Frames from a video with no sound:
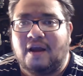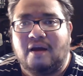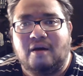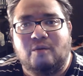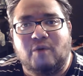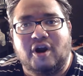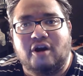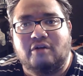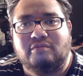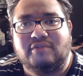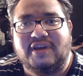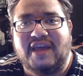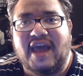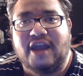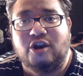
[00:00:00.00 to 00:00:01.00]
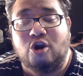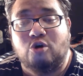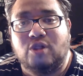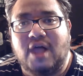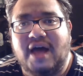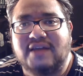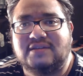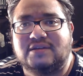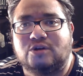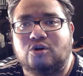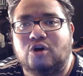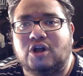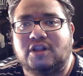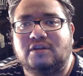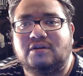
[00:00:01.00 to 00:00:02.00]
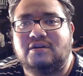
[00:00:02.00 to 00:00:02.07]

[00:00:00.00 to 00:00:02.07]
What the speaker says: where he had no lines at all.